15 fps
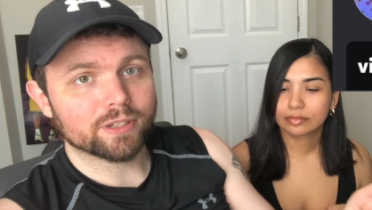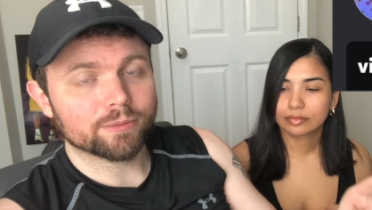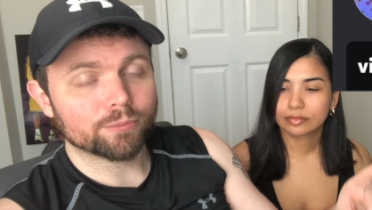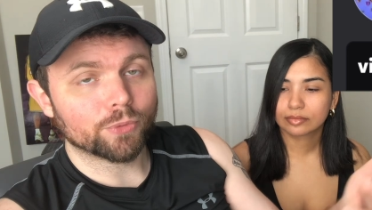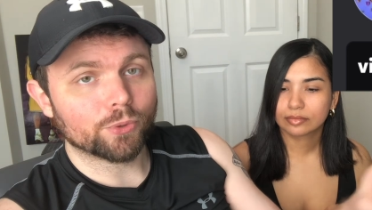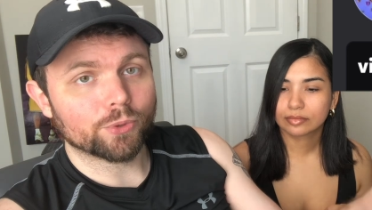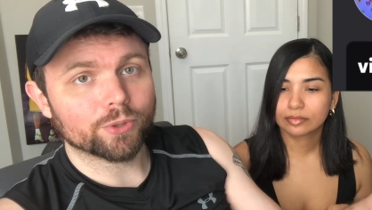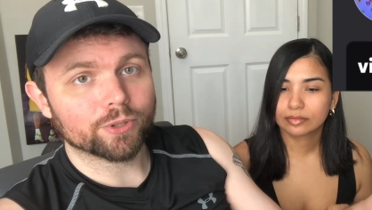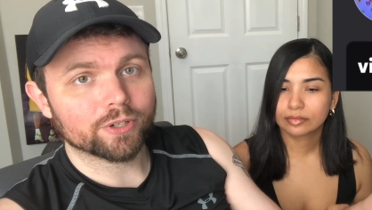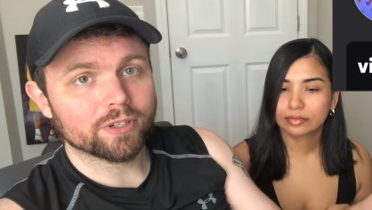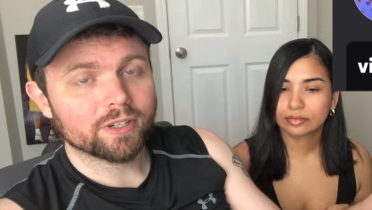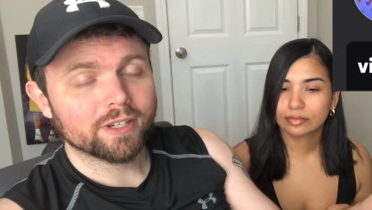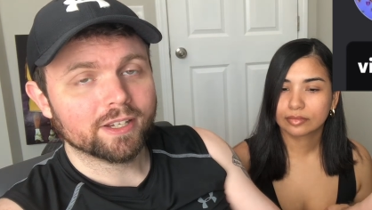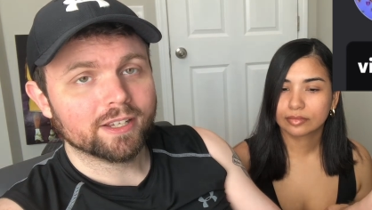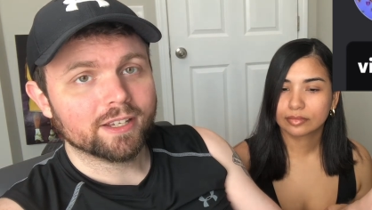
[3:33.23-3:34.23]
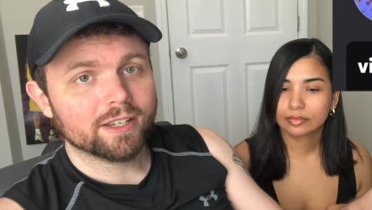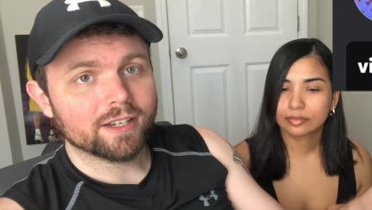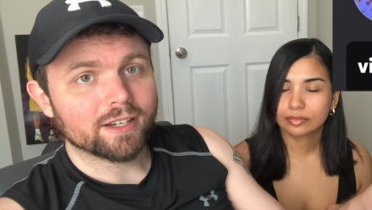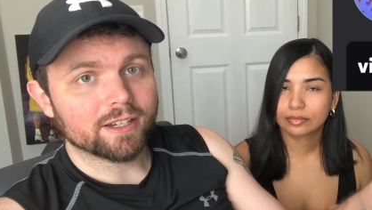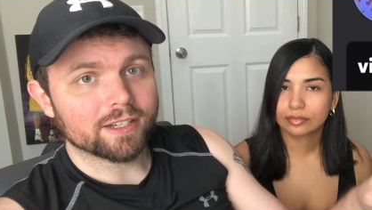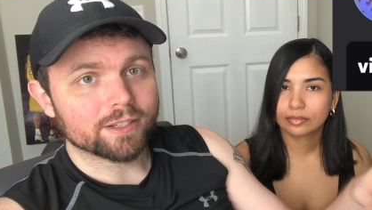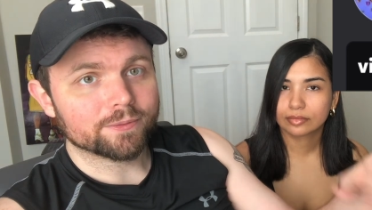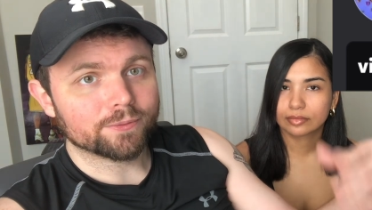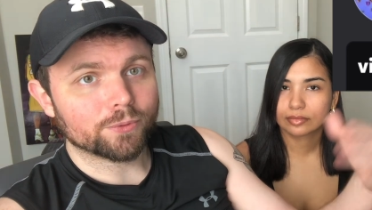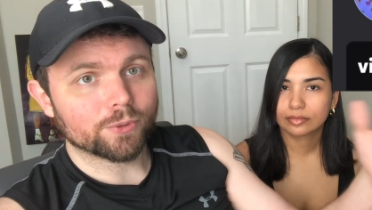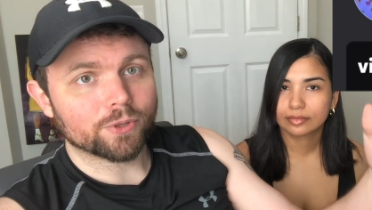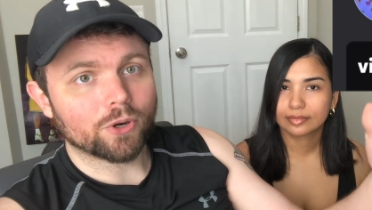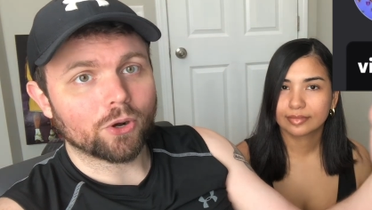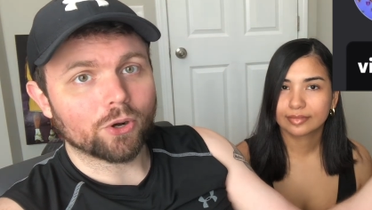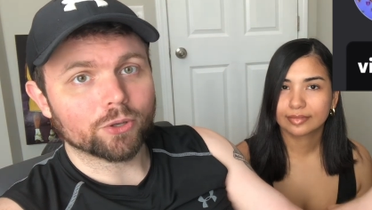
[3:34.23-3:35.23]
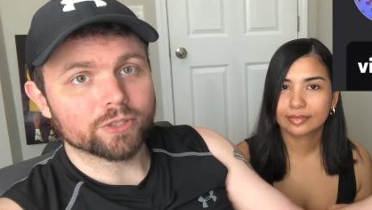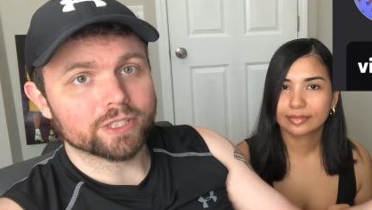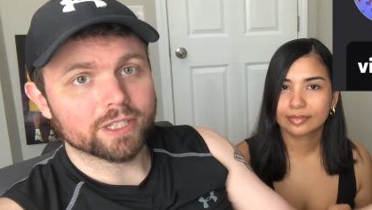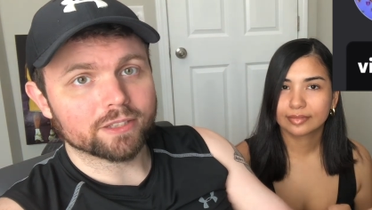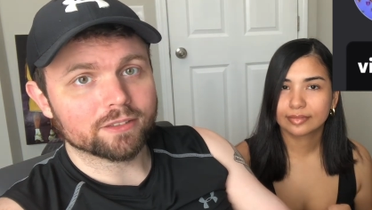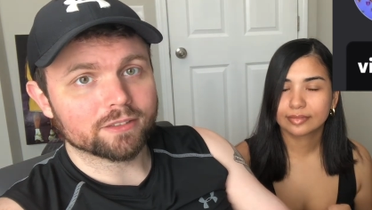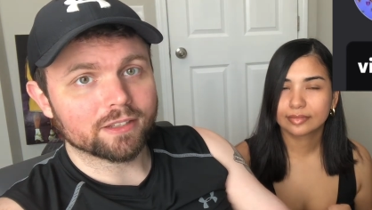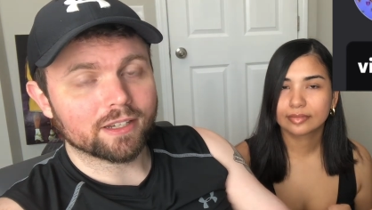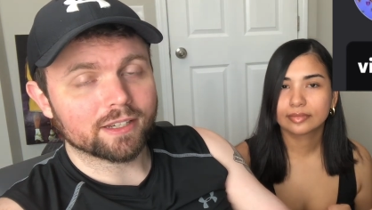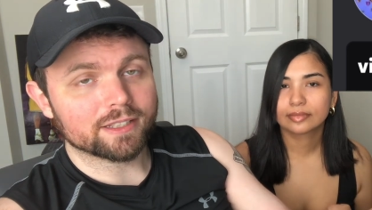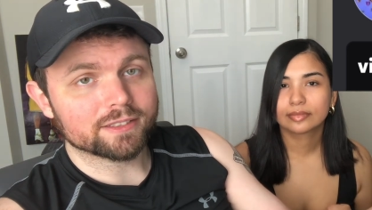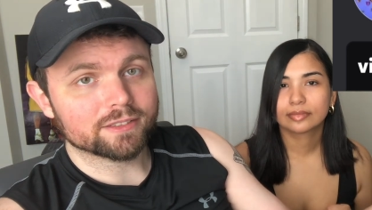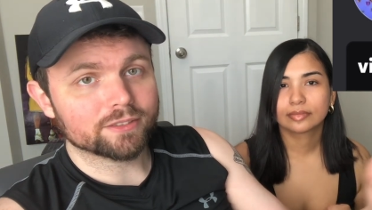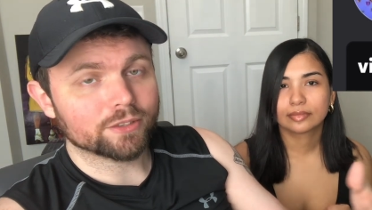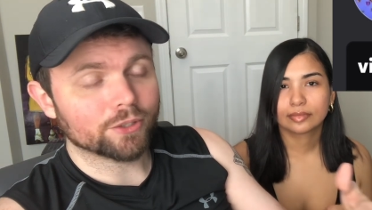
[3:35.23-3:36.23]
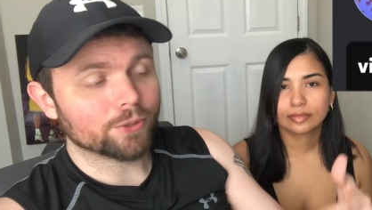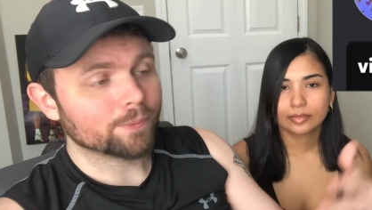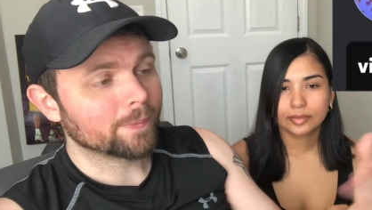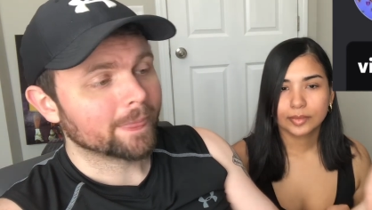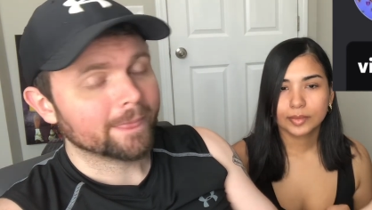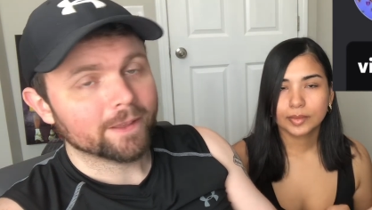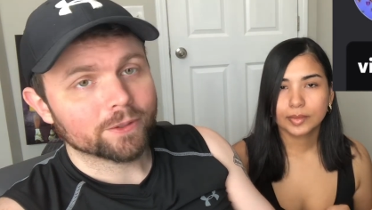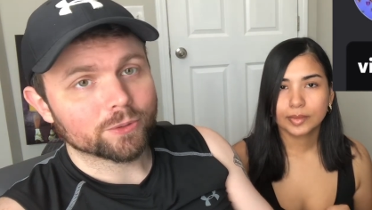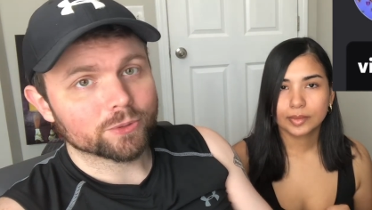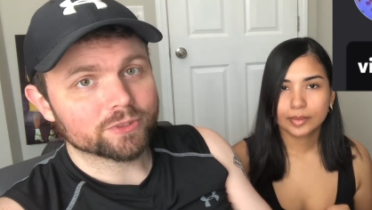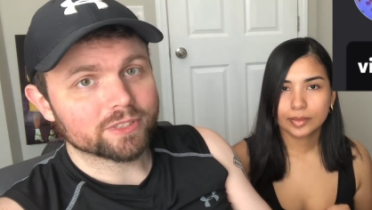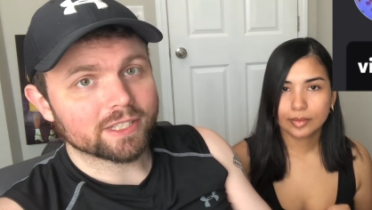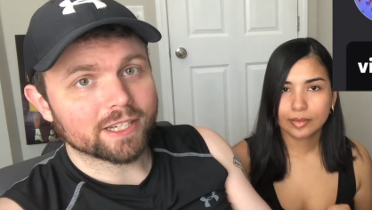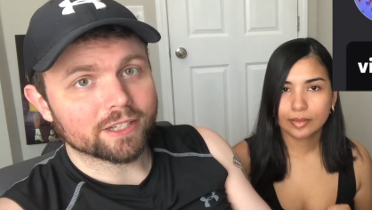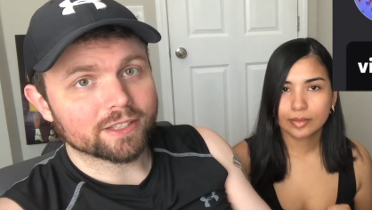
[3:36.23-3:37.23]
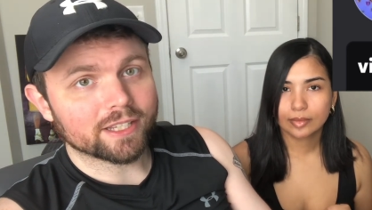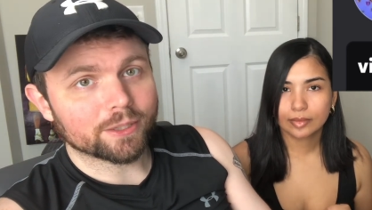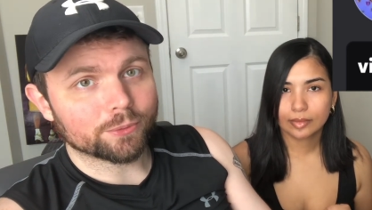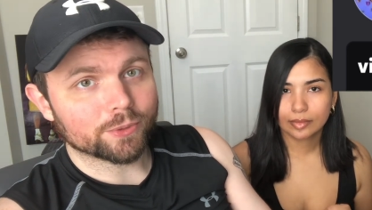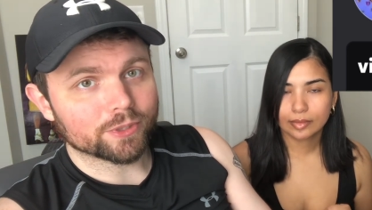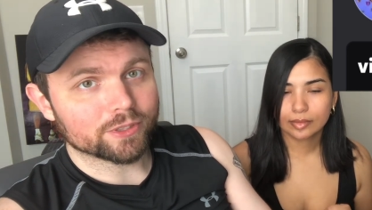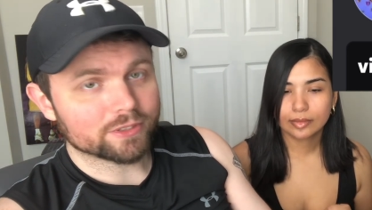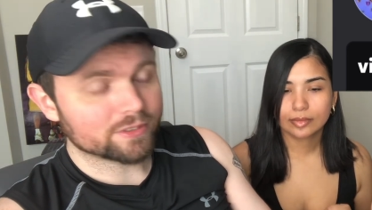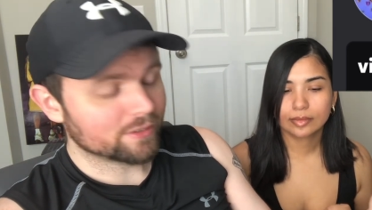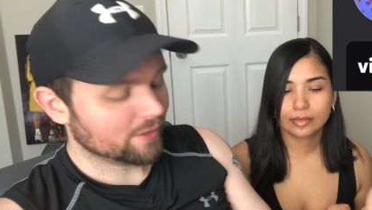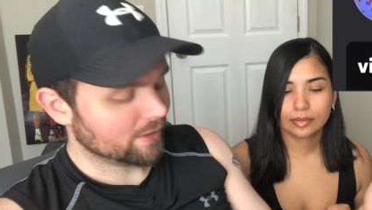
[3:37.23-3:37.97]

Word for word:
Speaker 1: more for all the other lines, so we'll see how that works.